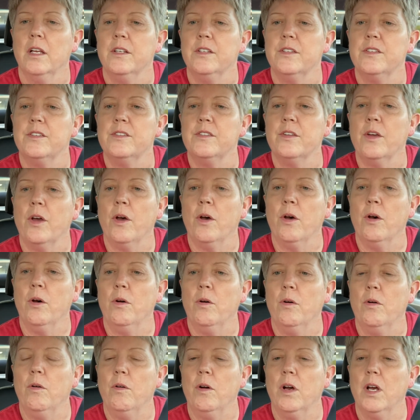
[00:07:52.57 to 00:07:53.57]

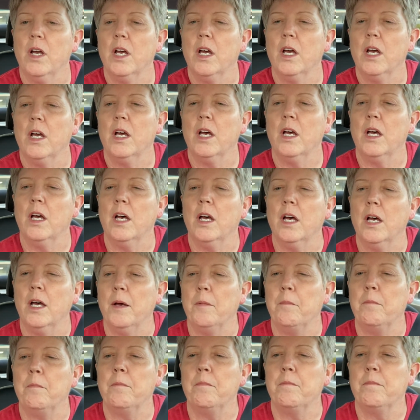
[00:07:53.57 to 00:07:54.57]
So
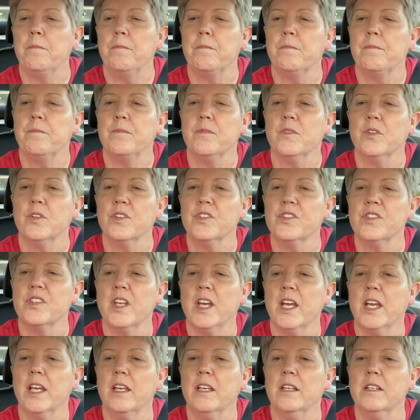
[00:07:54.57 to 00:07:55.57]
looks
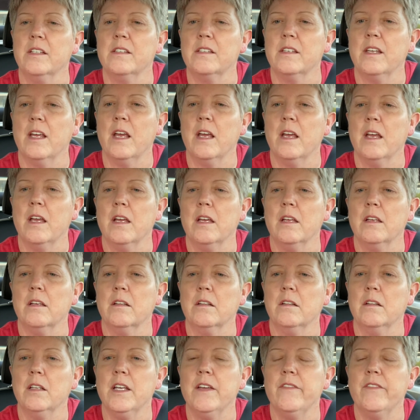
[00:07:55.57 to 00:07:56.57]
like it's a
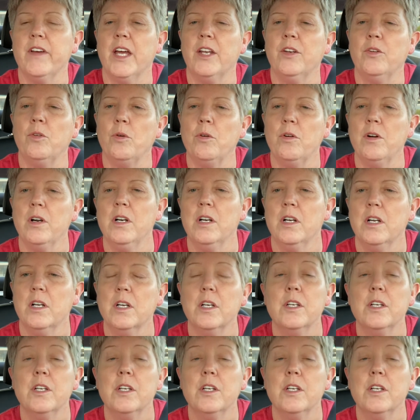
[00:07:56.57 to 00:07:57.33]
leave at door,